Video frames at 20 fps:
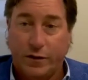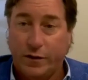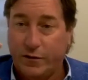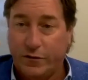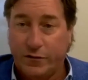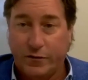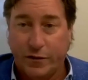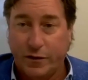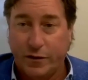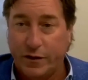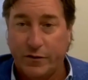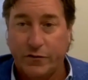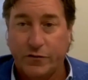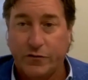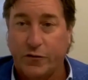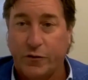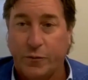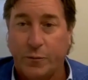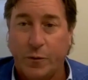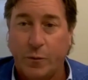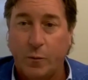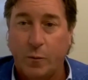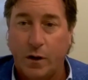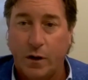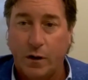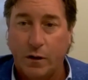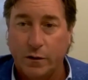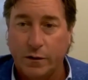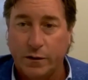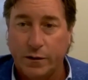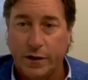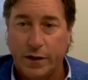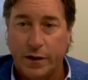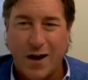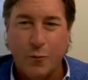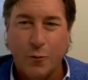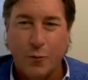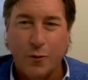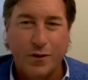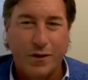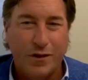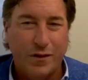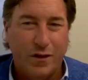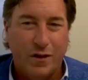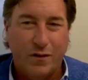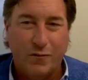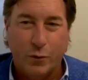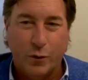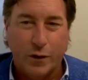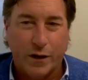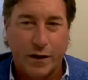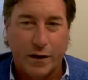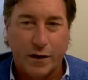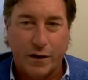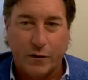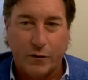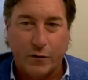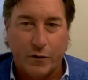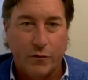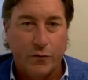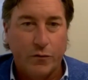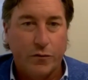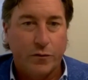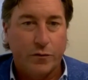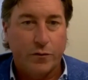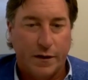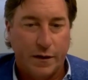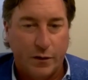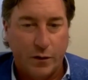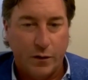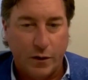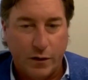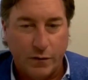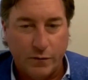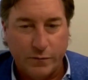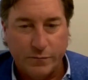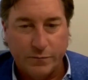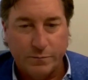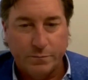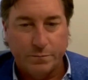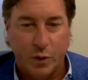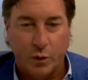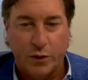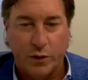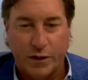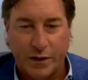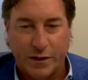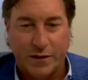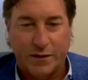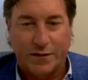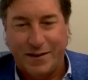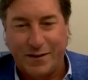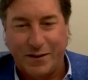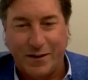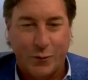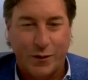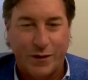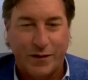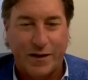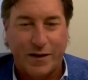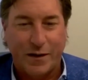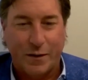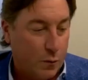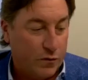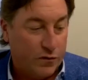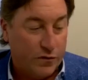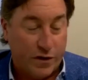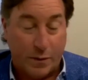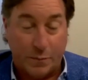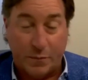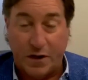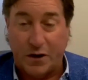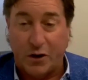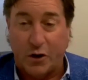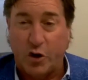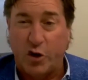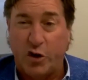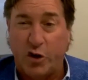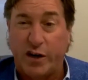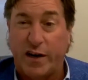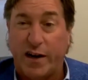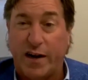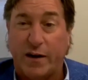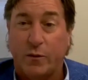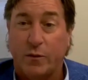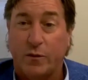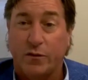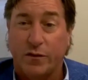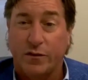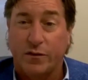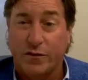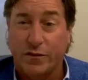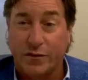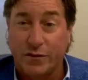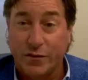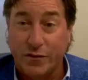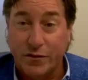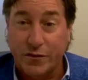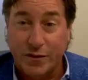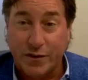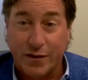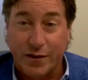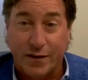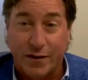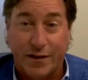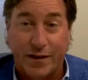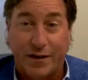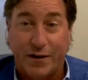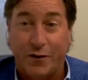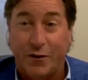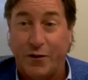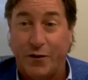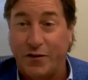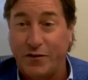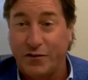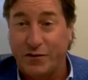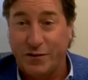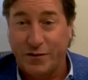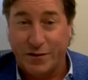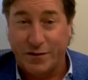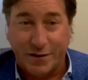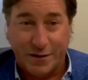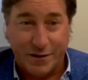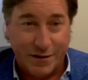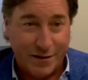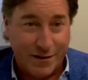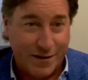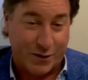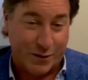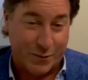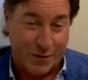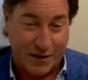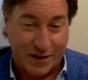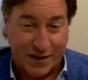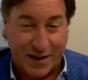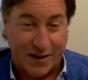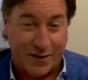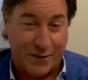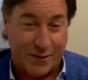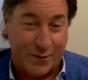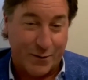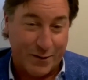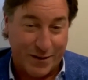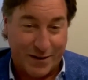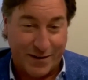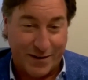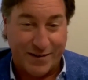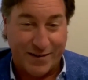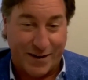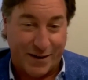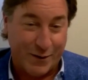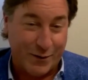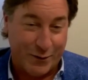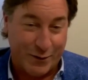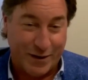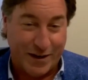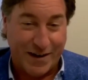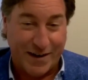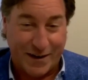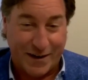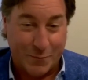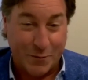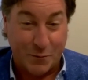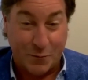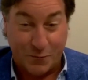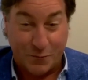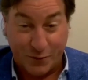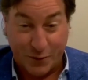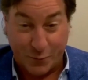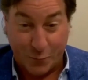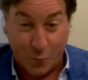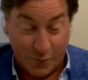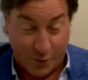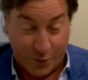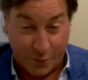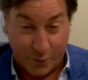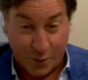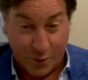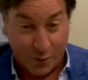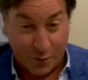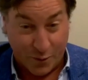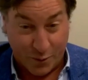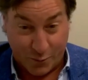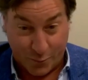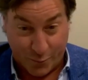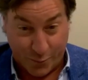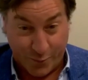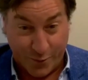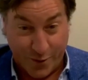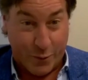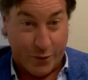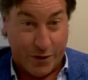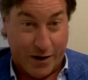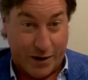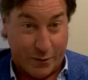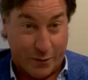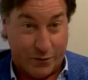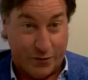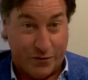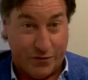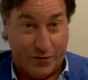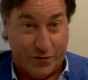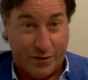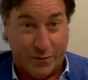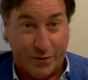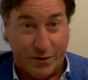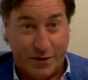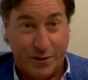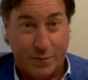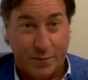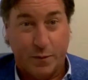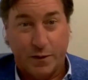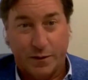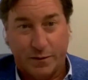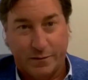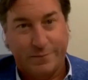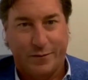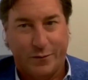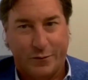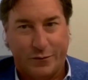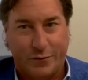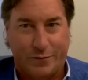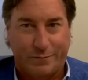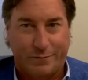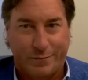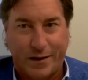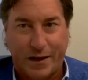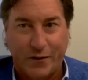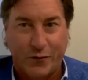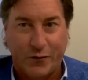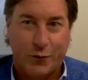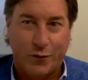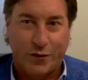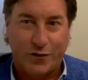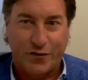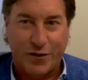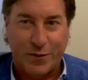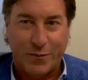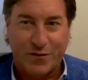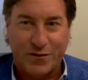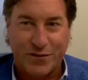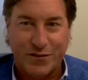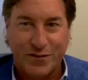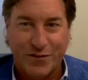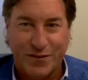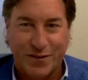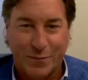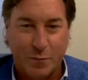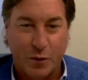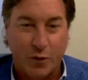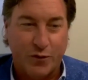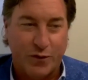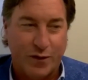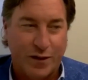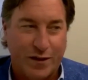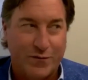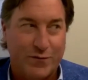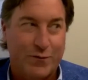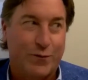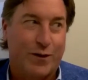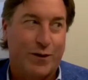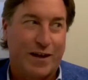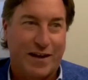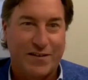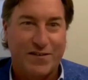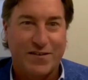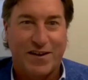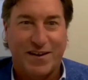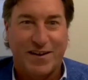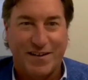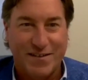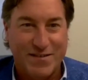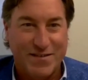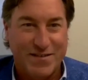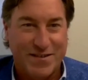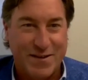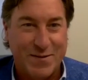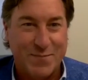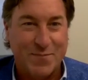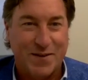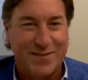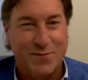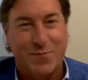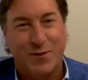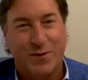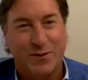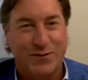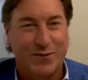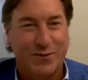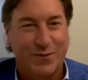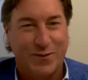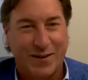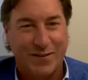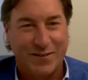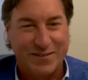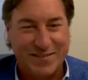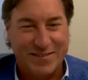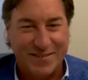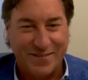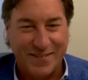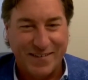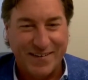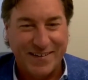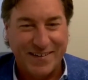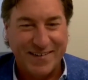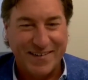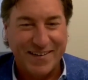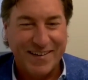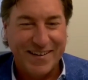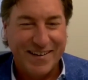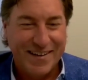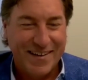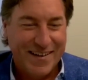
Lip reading: it, and it's done extremely well. And I really love organic growth, and I love building and doing that. I would say I'm not good at acquisitions and integration, and talk about a category that not good at. I mean, we've done very well with the root acquisition that we did, but there's occasional exceptions. Most of that's due to AJ and his team, as opposed to what I would say we did.